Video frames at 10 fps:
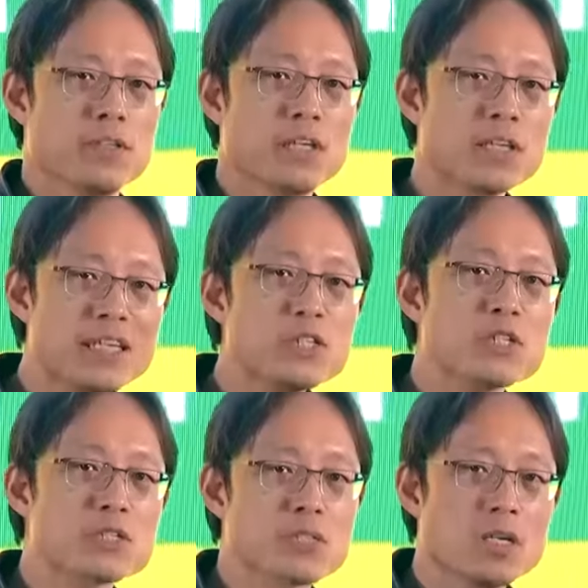It
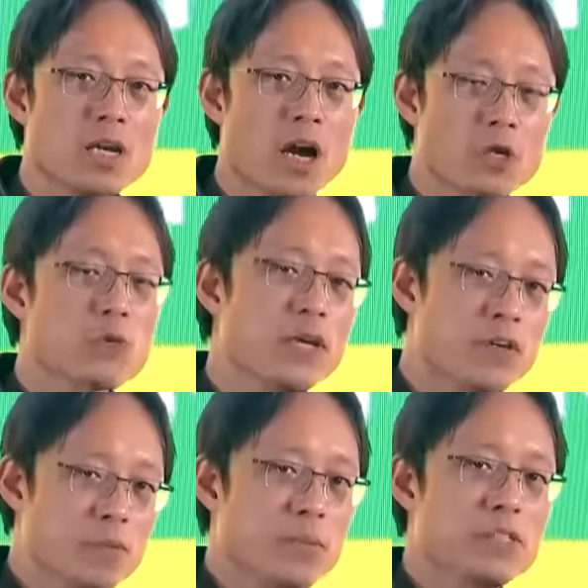unleashes our
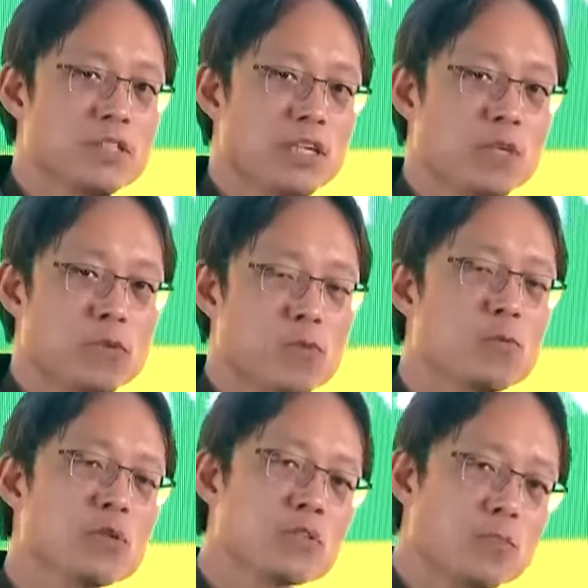creative ability through
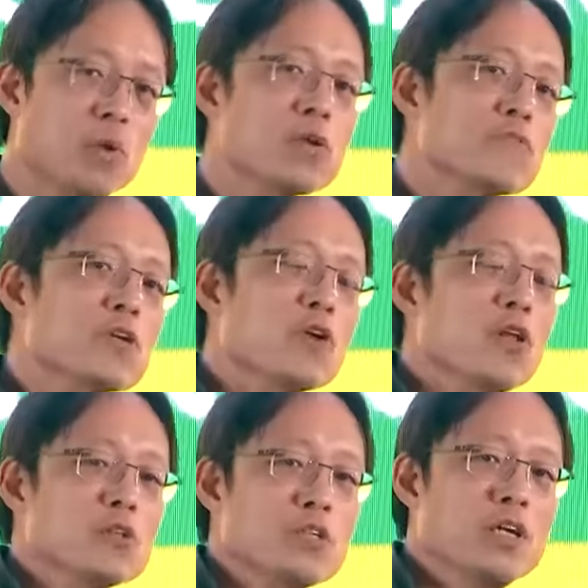the support of
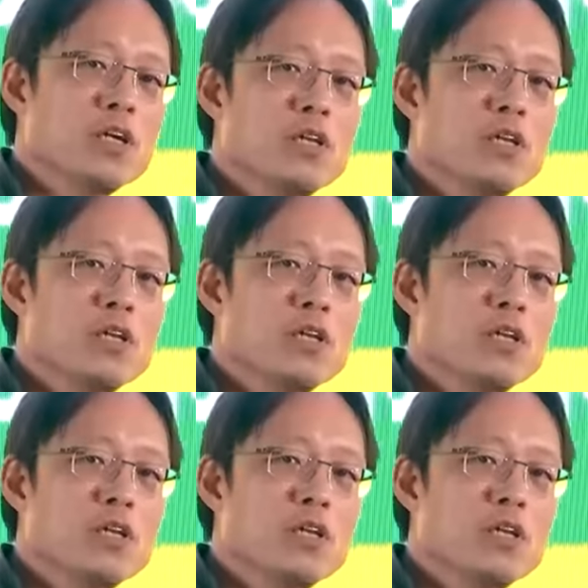technology,